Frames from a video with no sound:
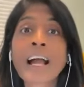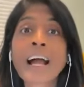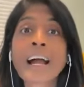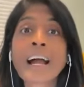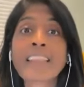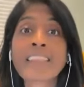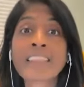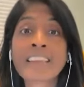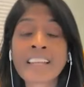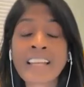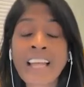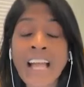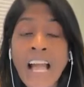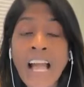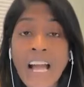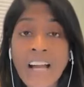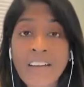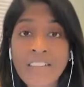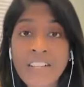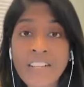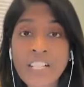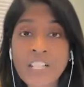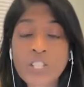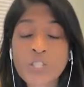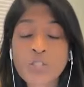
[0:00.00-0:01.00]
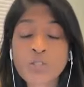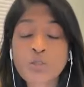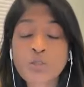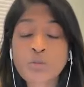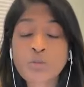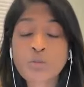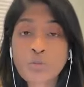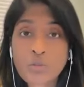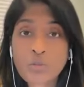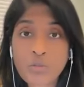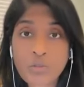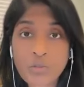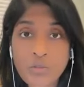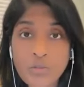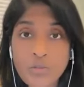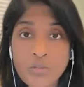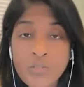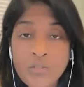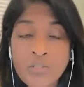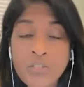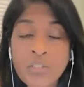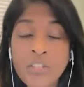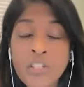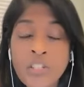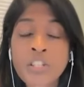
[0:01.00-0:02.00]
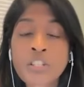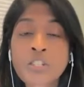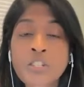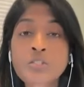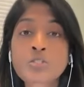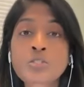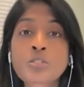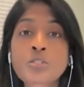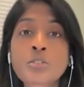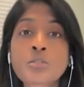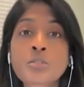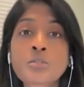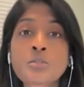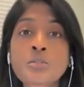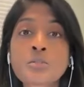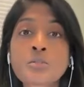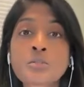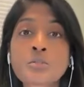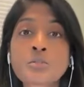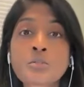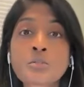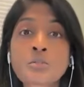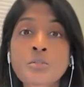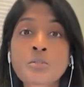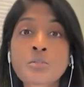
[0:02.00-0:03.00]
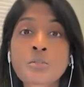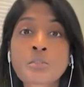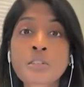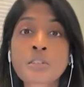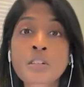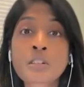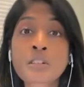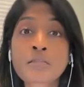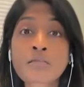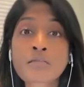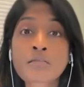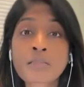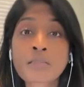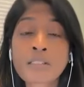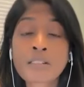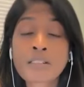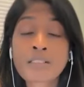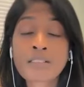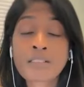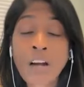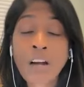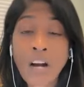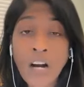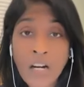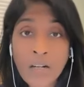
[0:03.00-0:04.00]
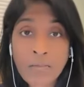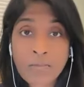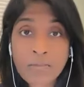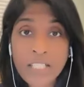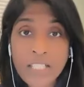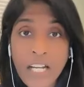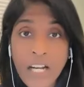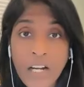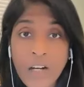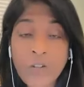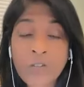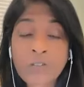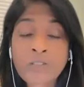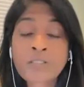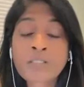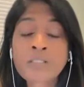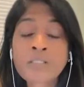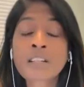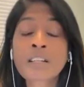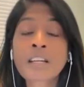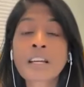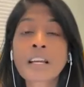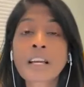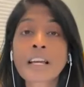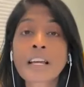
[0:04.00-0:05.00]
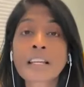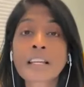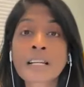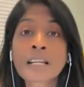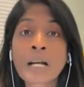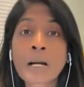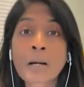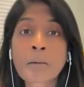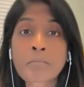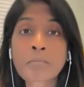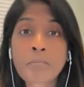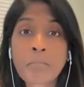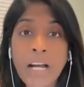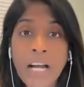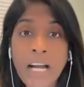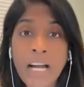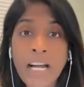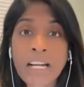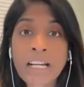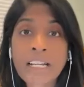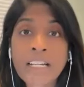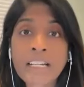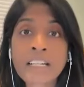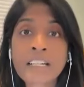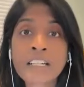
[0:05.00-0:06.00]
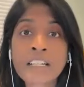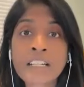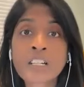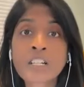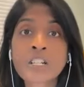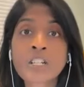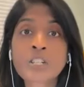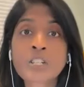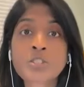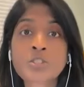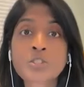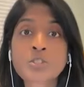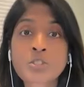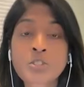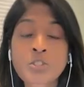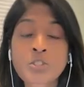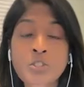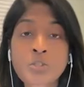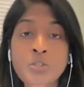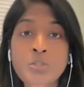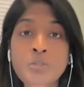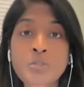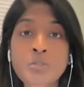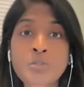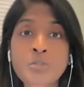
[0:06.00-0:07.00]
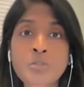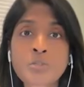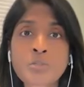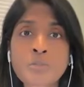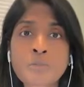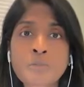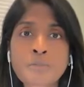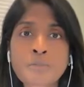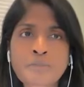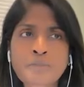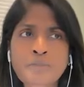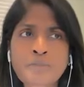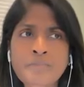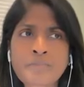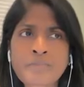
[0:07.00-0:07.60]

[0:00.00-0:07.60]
and then having the tools to calm down and come back to